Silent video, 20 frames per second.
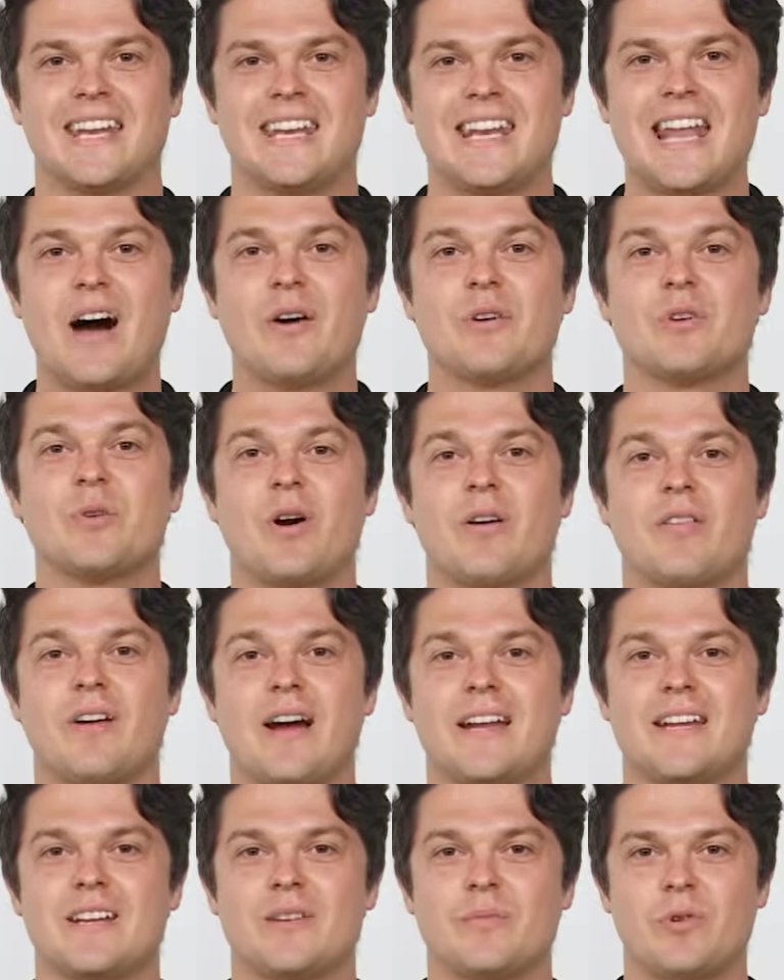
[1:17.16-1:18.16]
Now you are
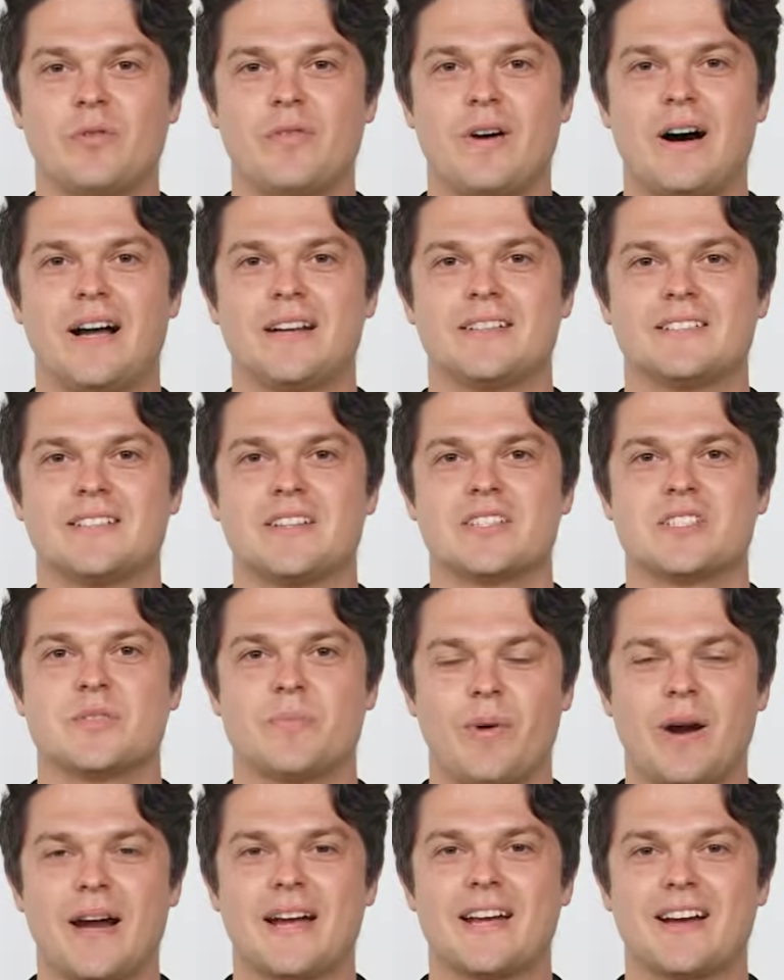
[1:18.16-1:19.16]
ready to move on to the spray